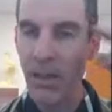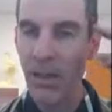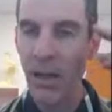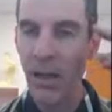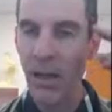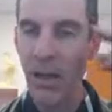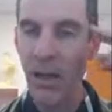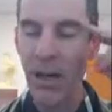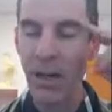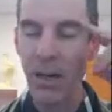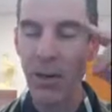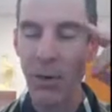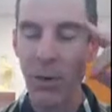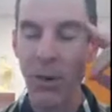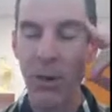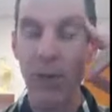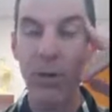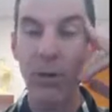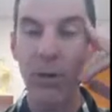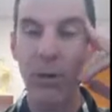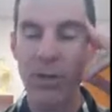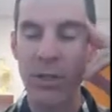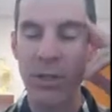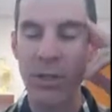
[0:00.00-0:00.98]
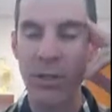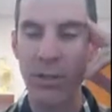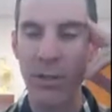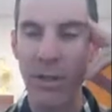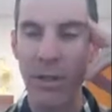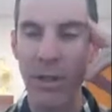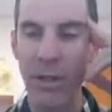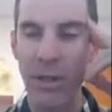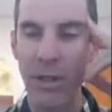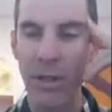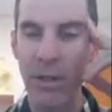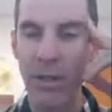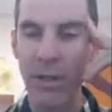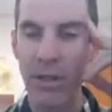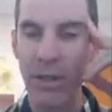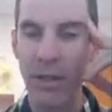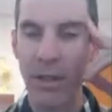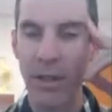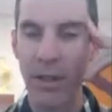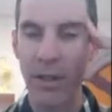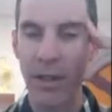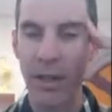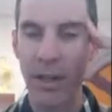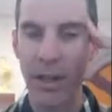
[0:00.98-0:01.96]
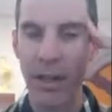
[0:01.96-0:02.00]
Or close to it,
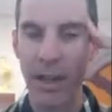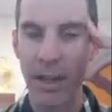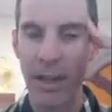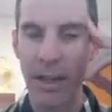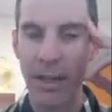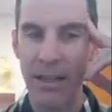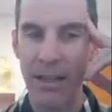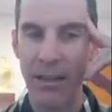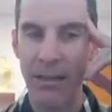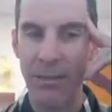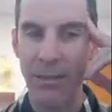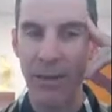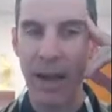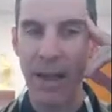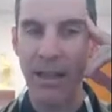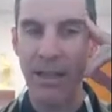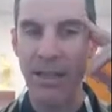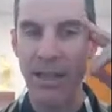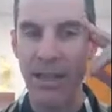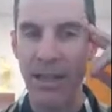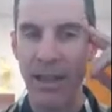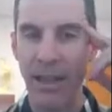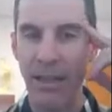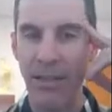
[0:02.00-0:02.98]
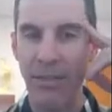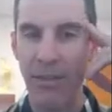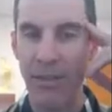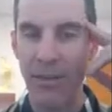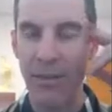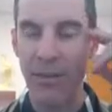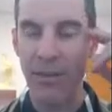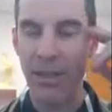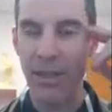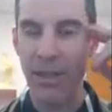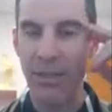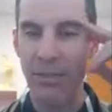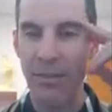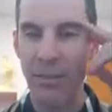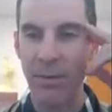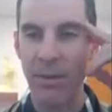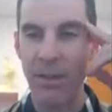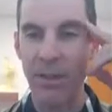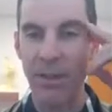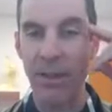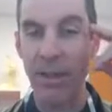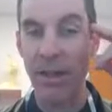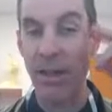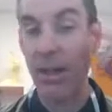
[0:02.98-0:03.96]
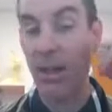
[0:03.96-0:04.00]
and thoracic kyphosis,
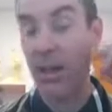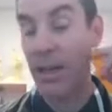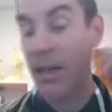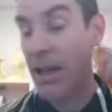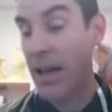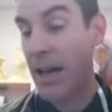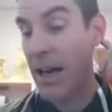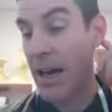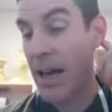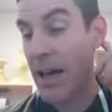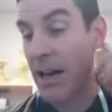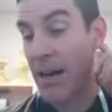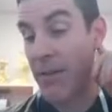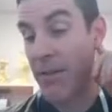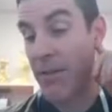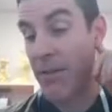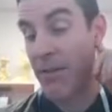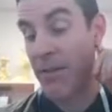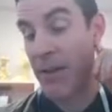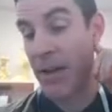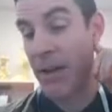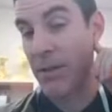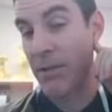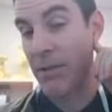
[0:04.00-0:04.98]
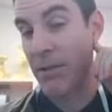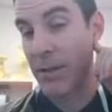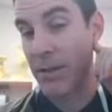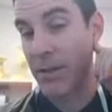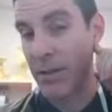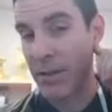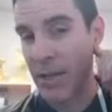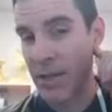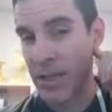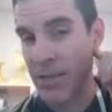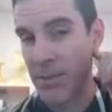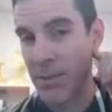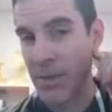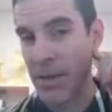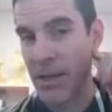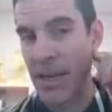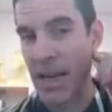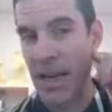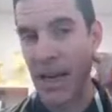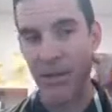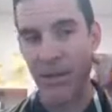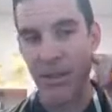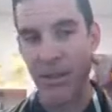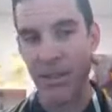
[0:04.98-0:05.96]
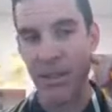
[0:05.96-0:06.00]
which for anyone who does
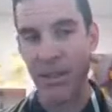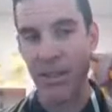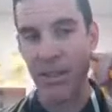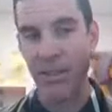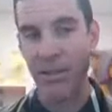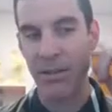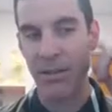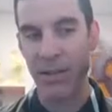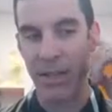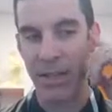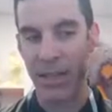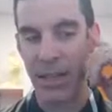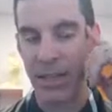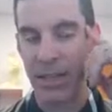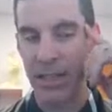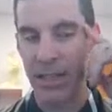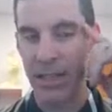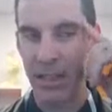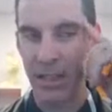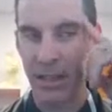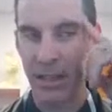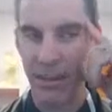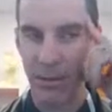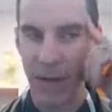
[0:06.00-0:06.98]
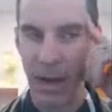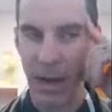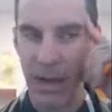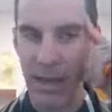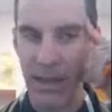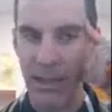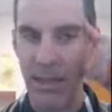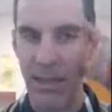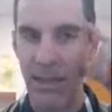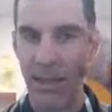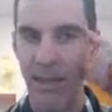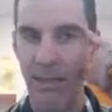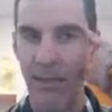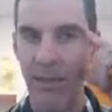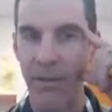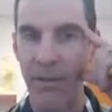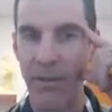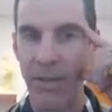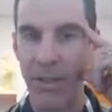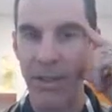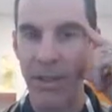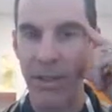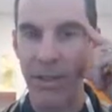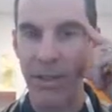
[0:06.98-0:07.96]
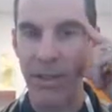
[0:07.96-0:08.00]
pediatrics understands that thoracic
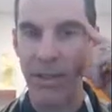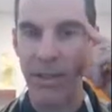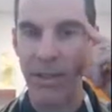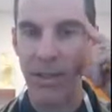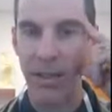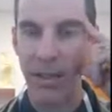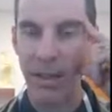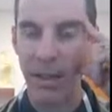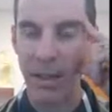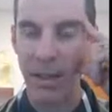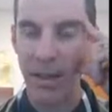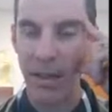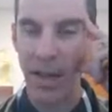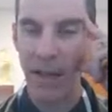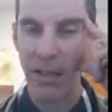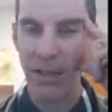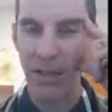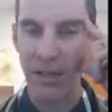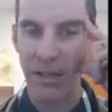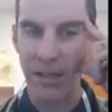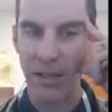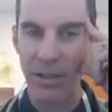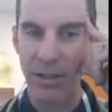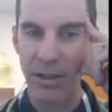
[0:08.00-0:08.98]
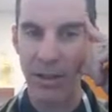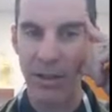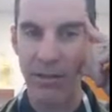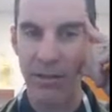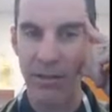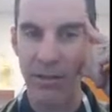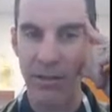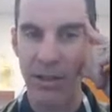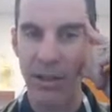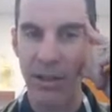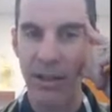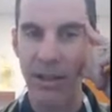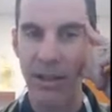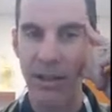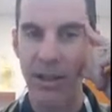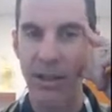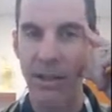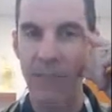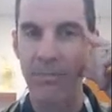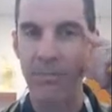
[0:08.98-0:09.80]
kyphosis is actually generally